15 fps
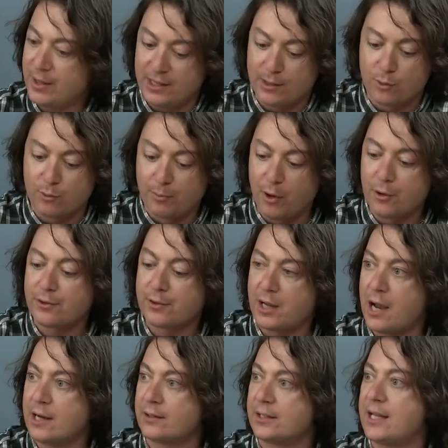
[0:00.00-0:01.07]
and they were both
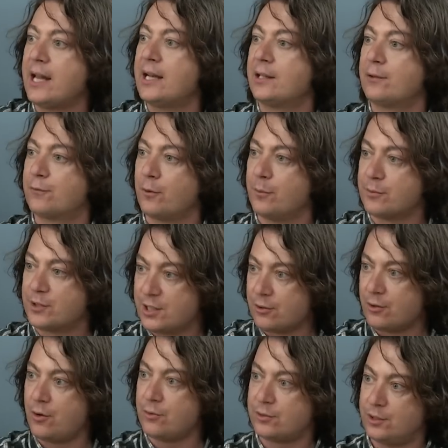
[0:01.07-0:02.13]
kind of getting from
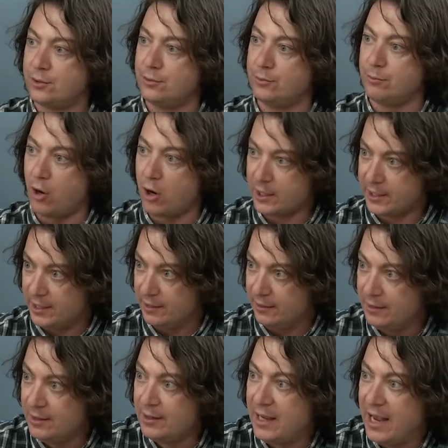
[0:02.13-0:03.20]
zero to market
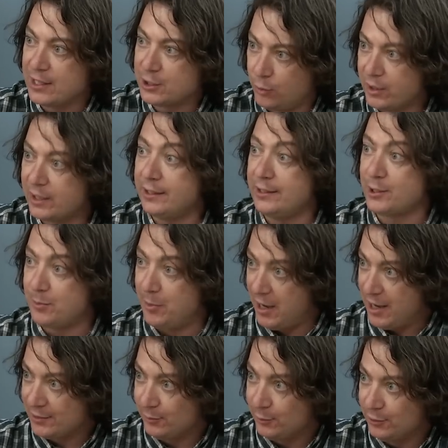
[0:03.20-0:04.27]
as quickly as
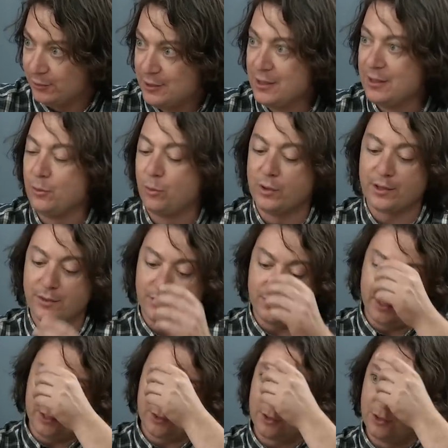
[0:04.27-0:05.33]
possible with
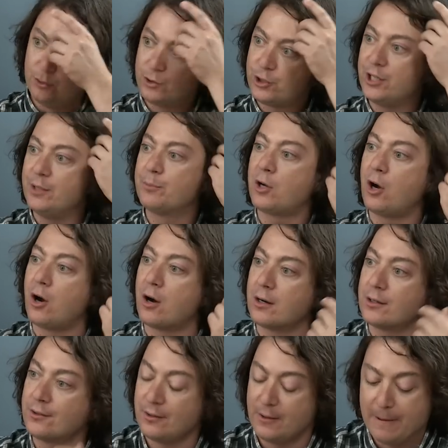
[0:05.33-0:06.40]
these new cheap
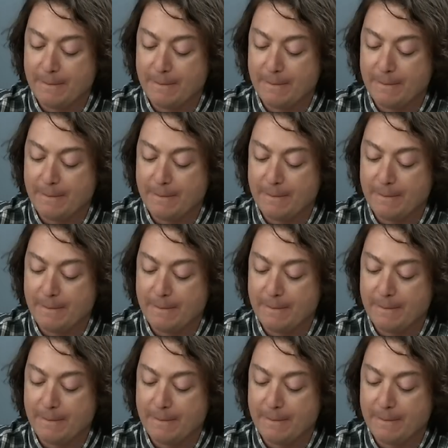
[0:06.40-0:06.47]
cars.